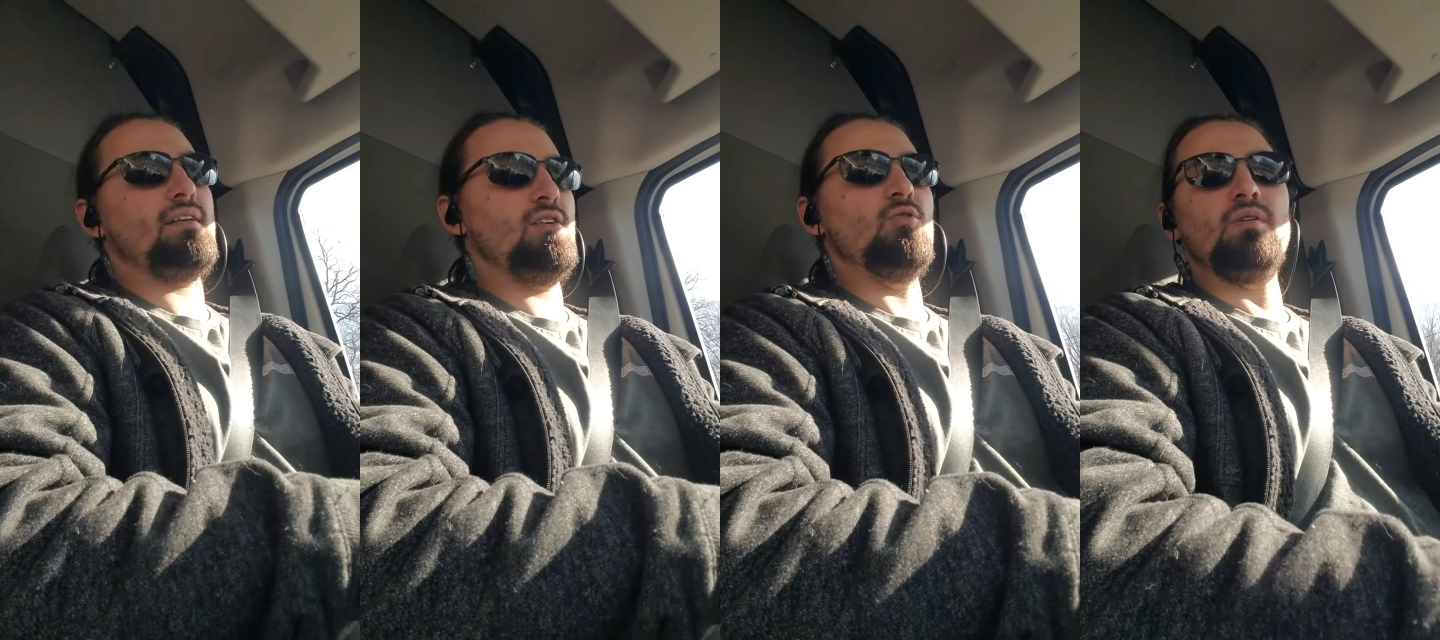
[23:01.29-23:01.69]

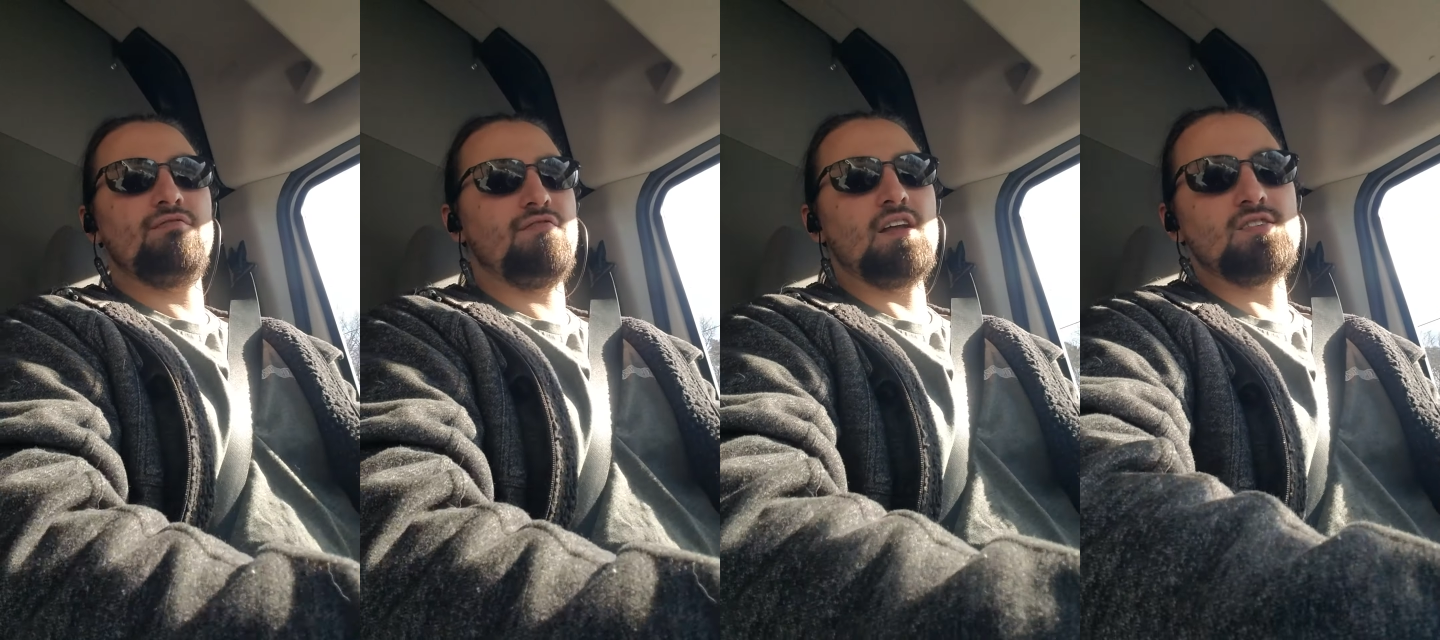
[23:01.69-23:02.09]
new. We
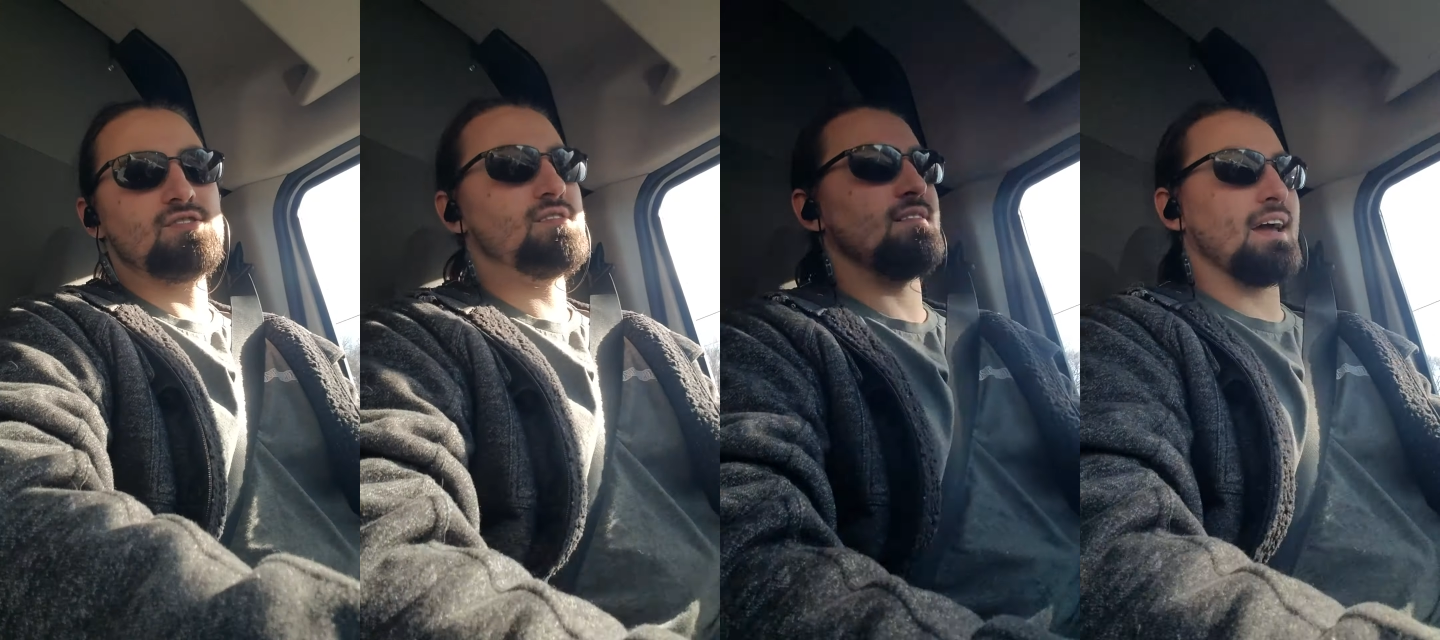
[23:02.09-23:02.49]

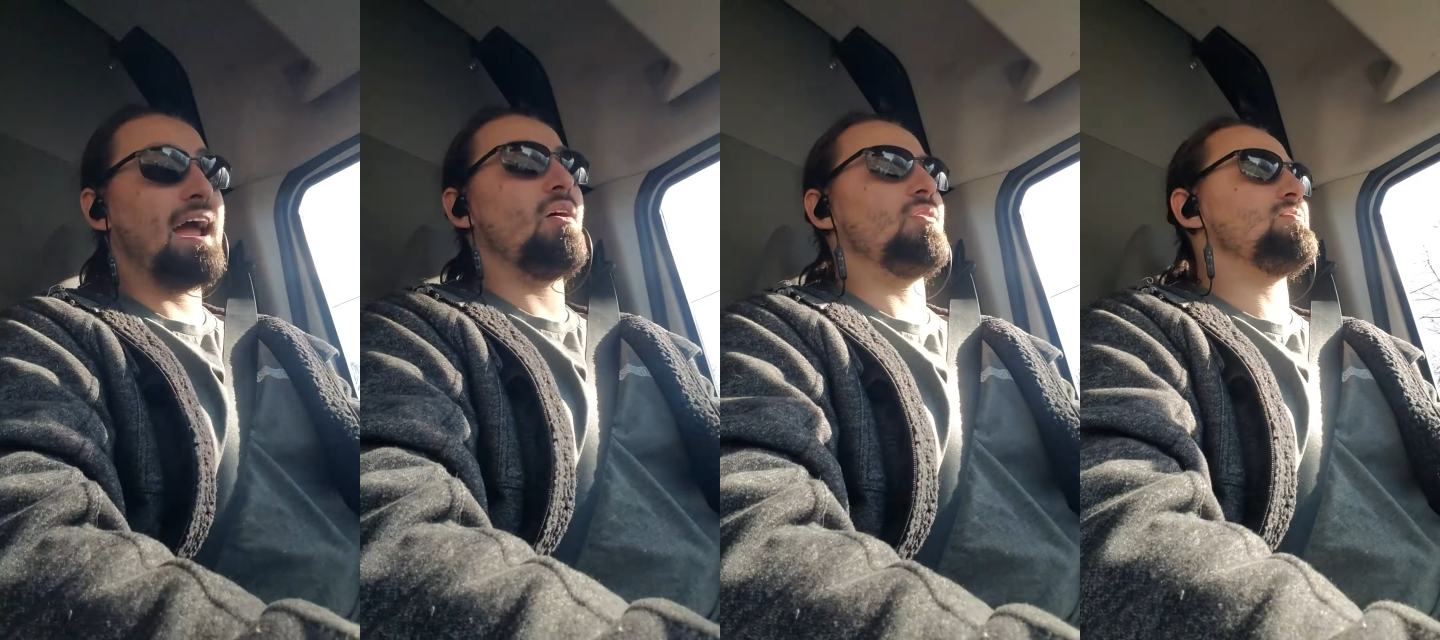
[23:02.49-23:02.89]
finished the
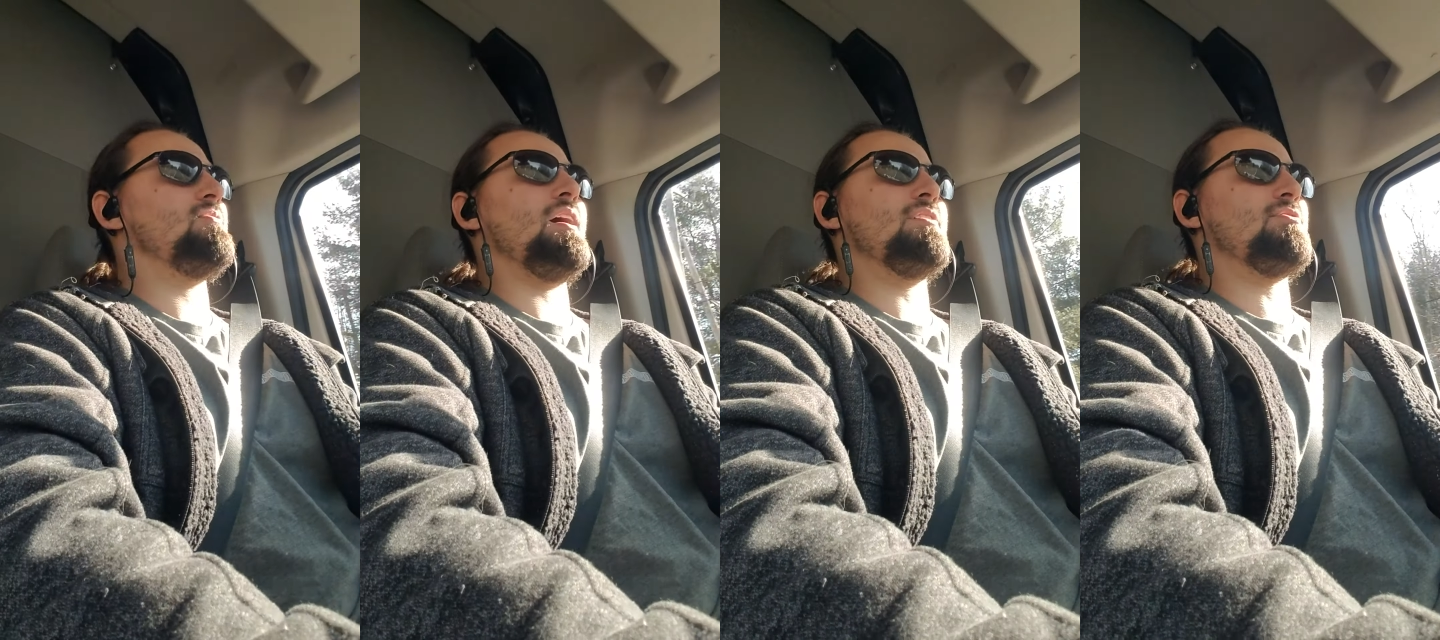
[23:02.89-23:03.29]
character
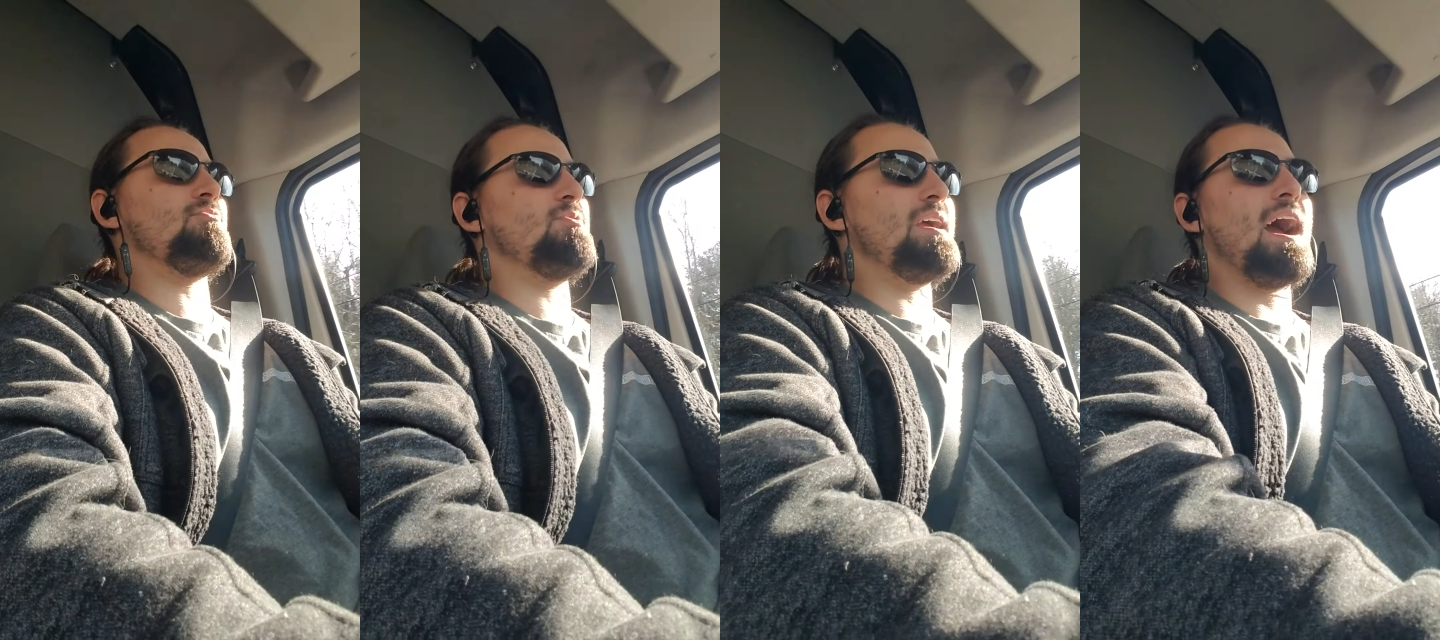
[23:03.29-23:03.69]
like
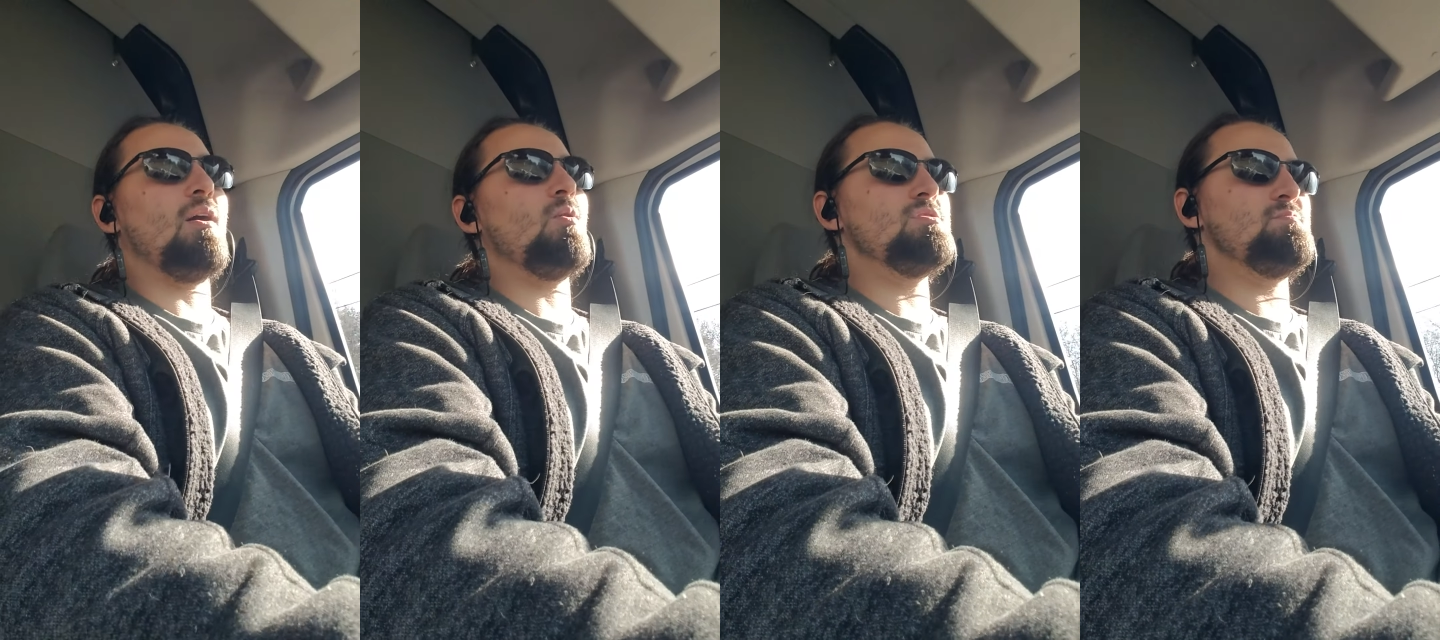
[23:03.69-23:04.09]
3
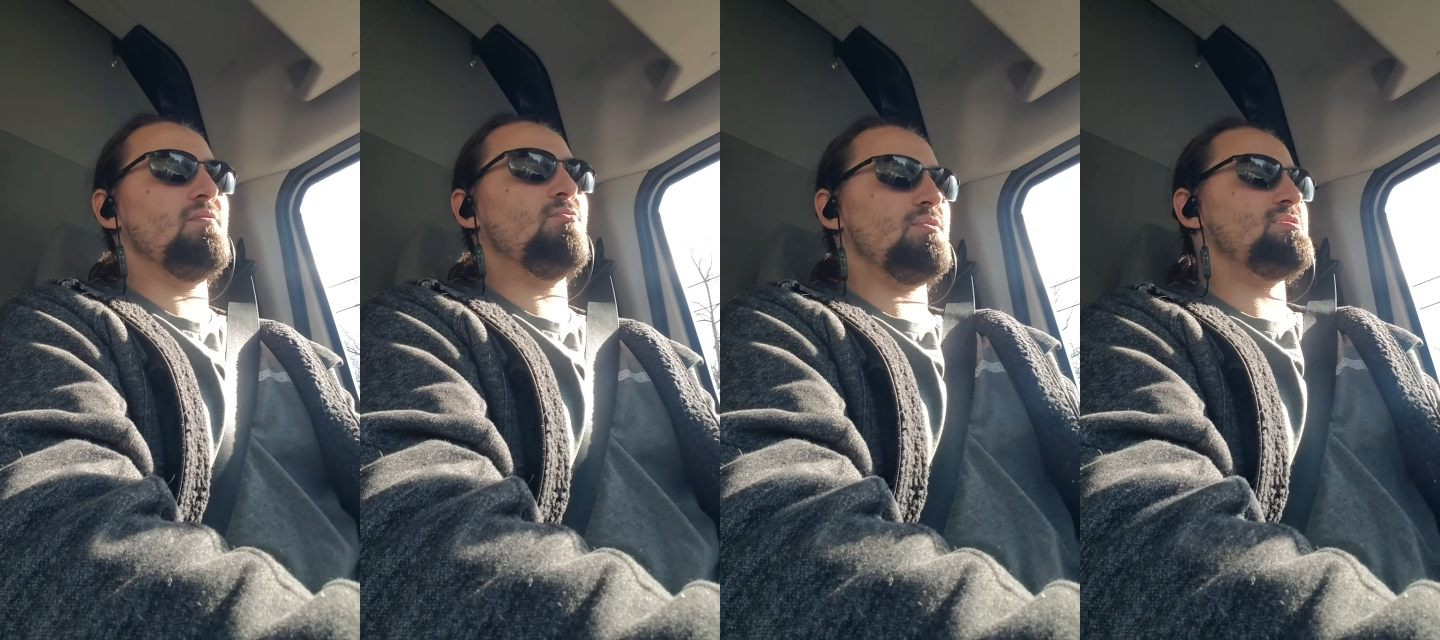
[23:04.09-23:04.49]
hours
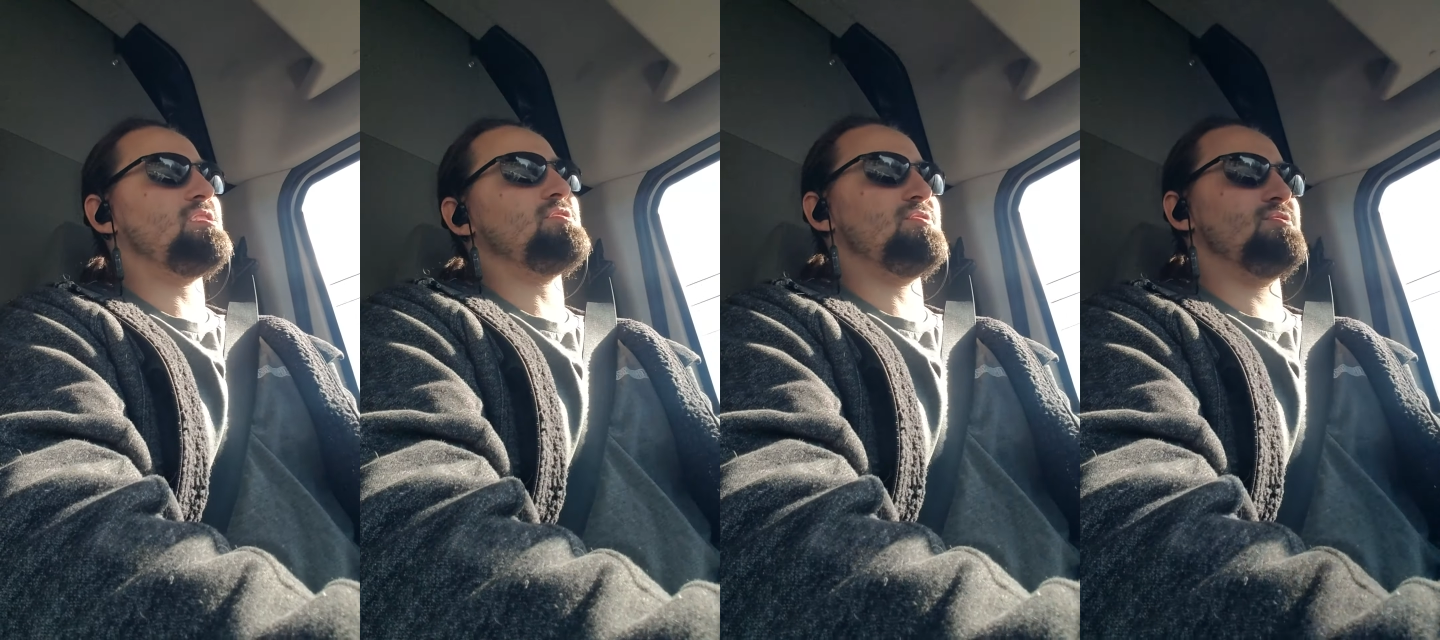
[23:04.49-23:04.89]
before the
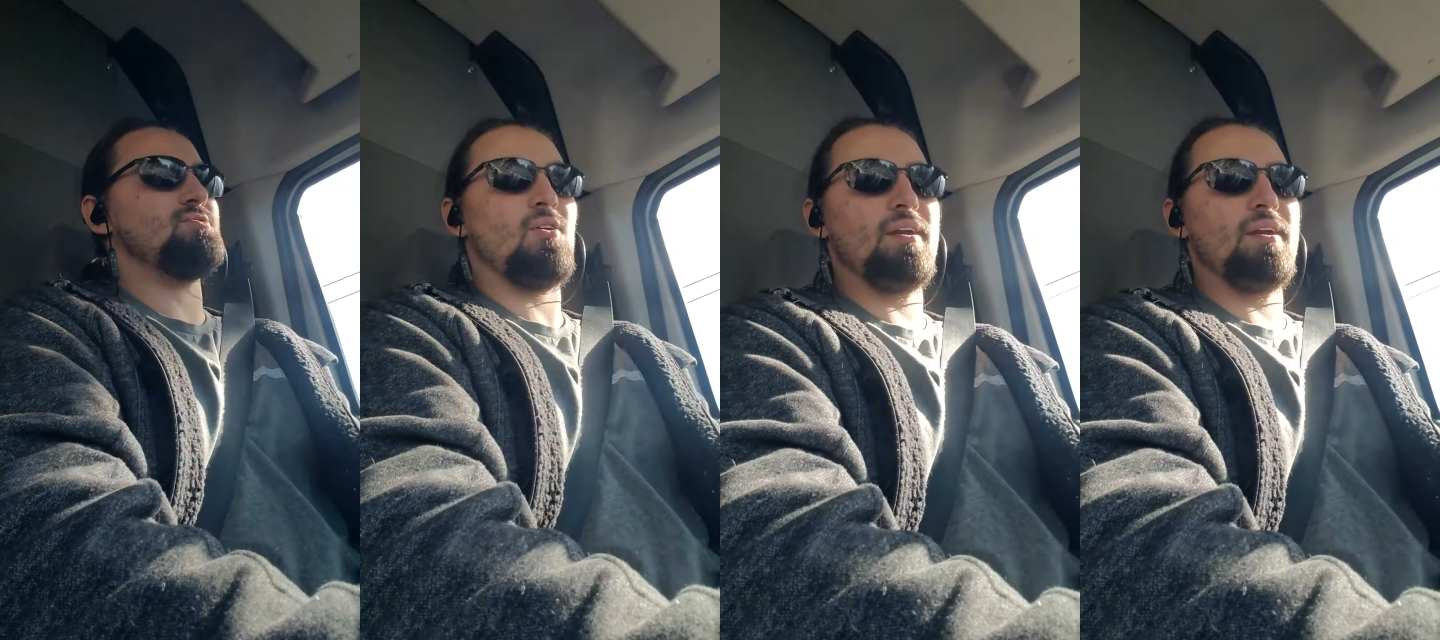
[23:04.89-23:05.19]
session started.